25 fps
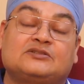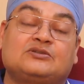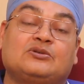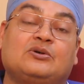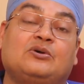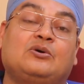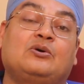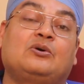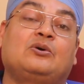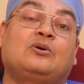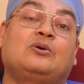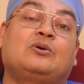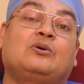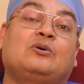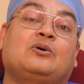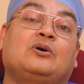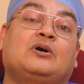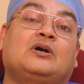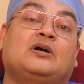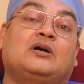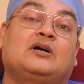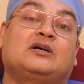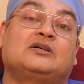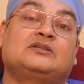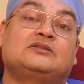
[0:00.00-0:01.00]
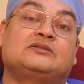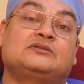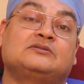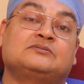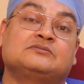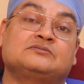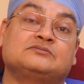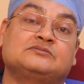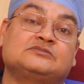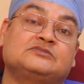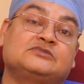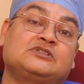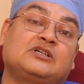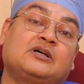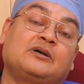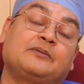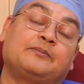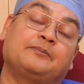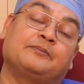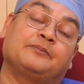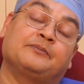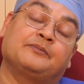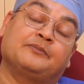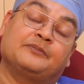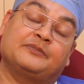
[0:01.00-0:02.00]
So
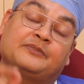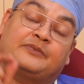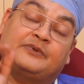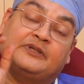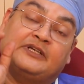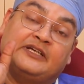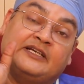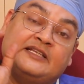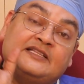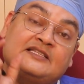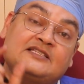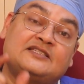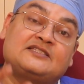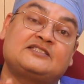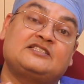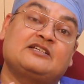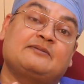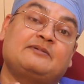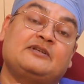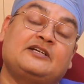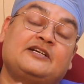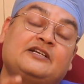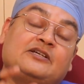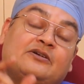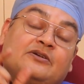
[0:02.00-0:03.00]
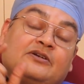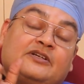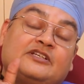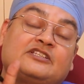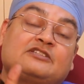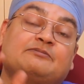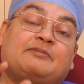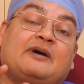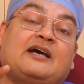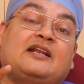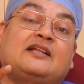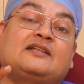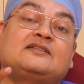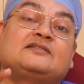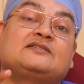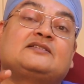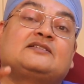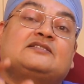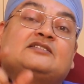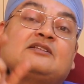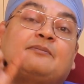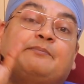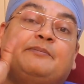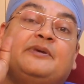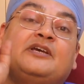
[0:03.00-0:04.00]
the instability or disbalance
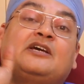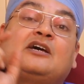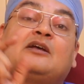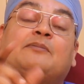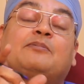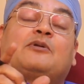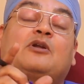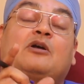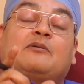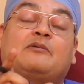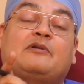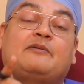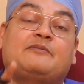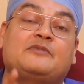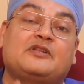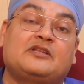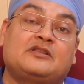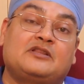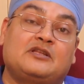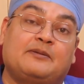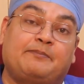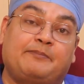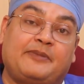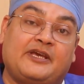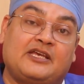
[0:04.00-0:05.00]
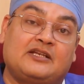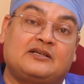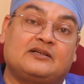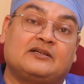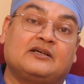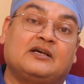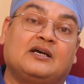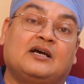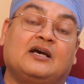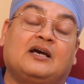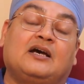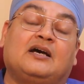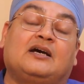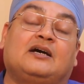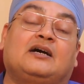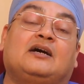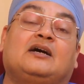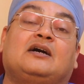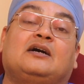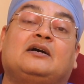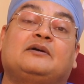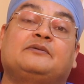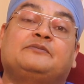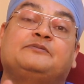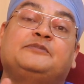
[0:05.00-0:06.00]
is the bigger problem than the pain.
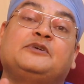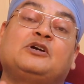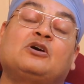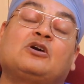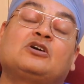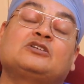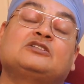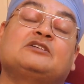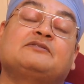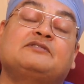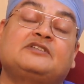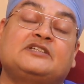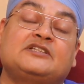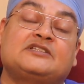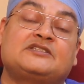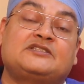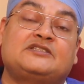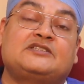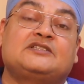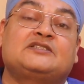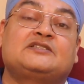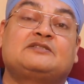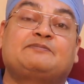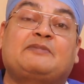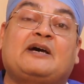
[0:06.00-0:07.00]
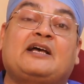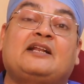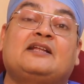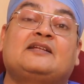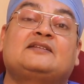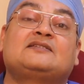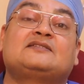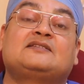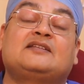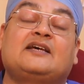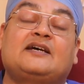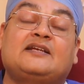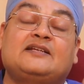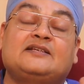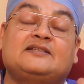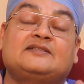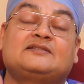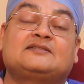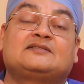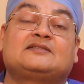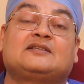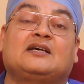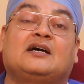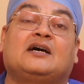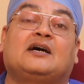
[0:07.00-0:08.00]
Because of this disbalance, there
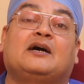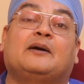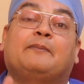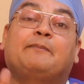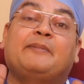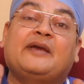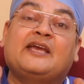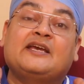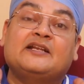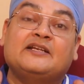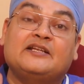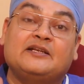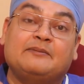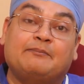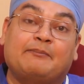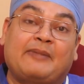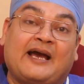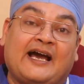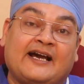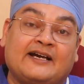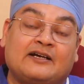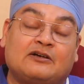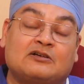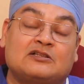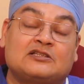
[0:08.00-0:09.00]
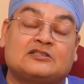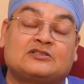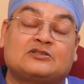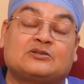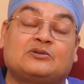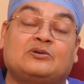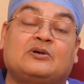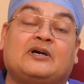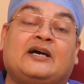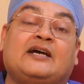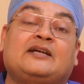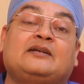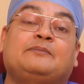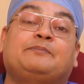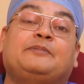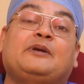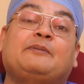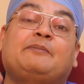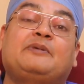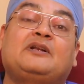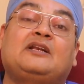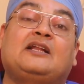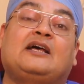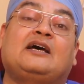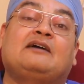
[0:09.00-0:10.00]
is pain in back also, and
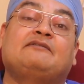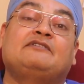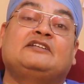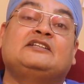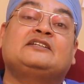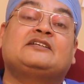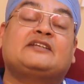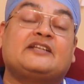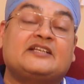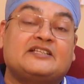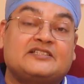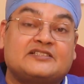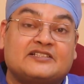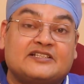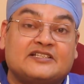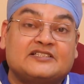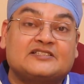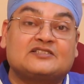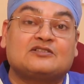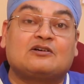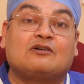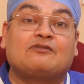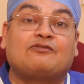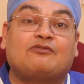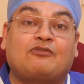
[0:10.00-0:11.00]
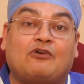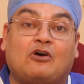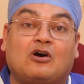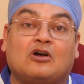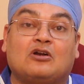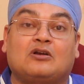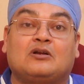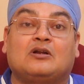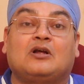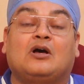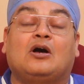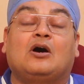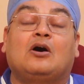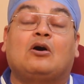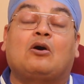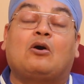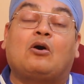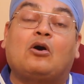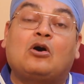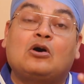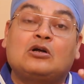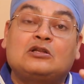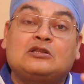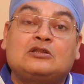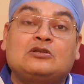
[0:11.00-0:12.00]
people have increased risk of fall.
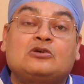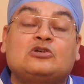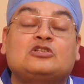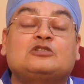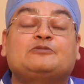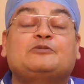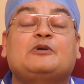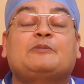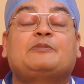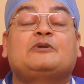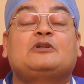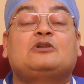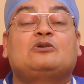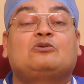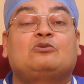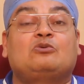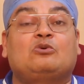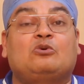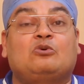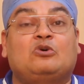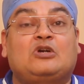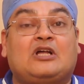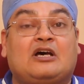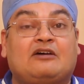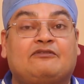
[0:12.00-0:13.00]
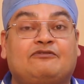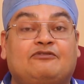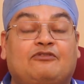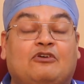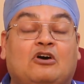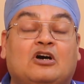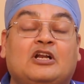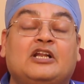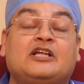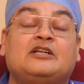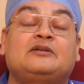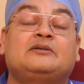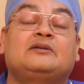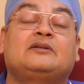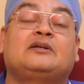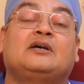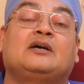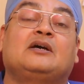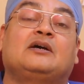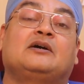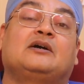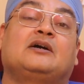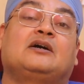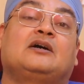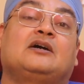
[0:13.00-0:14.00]
All those people who would have fallen
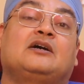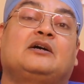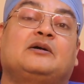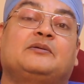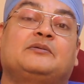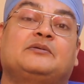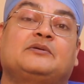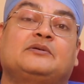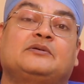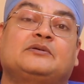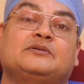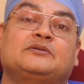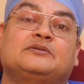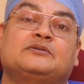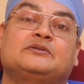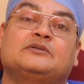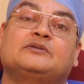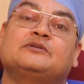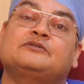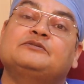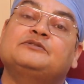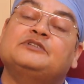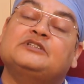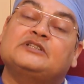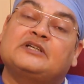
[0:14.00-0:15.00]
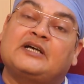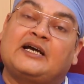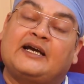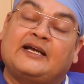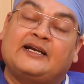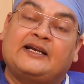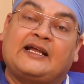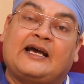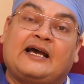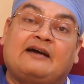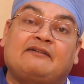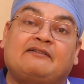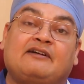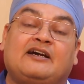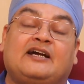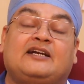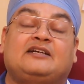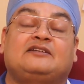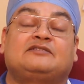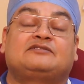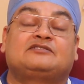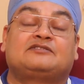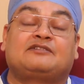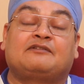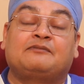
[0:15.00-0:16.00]
and have
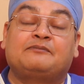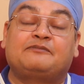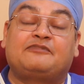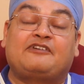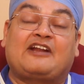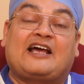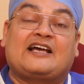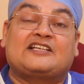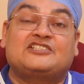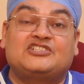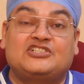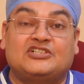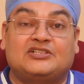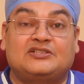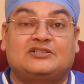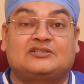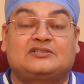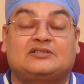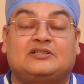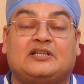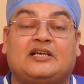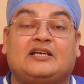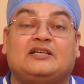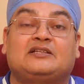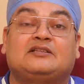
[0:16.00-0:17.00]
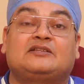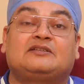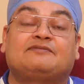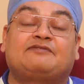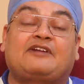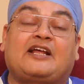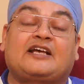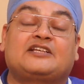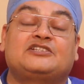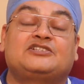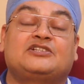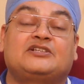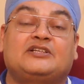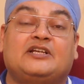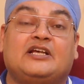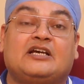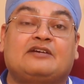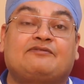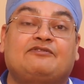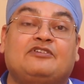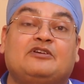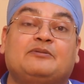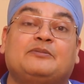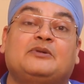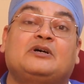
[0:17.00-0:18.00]
had some fractures like fractured
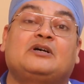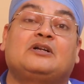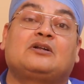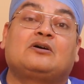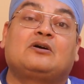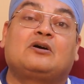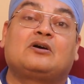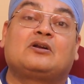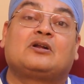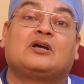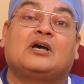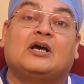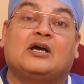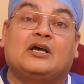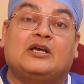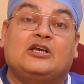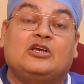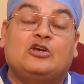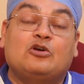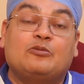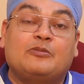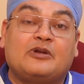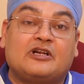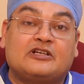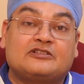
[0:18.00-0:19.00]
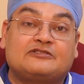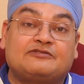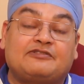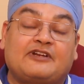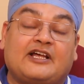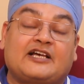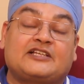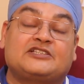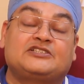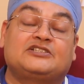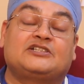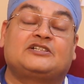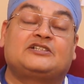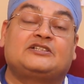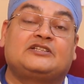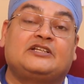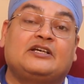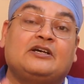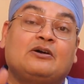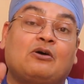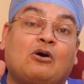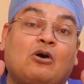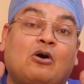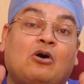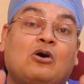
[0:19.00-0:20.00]
neck femur or humerus fracture,
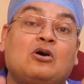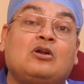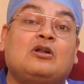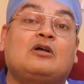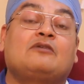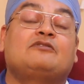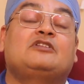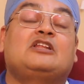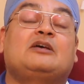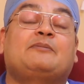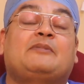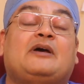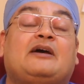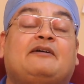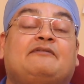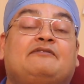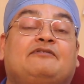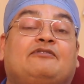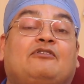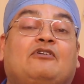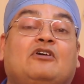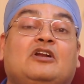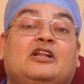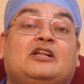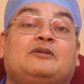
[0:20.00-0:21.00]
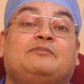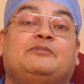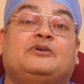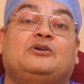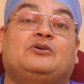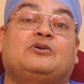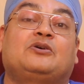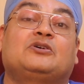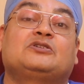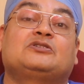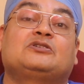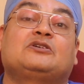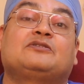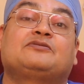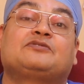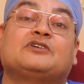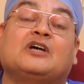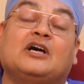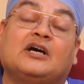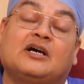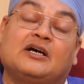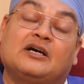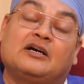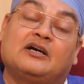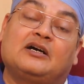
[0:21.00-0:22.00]
all of them have fallen because of
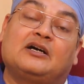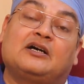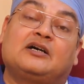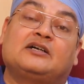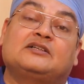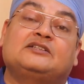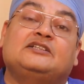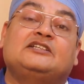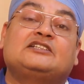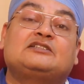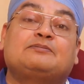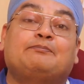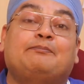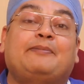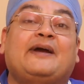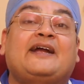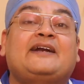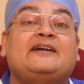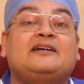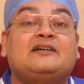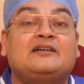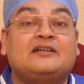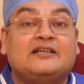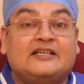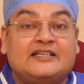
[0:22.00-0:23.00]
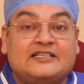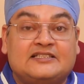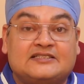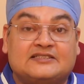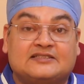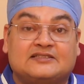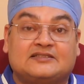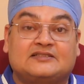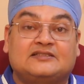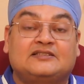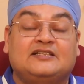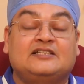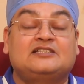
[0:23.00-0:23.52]
this bent knees.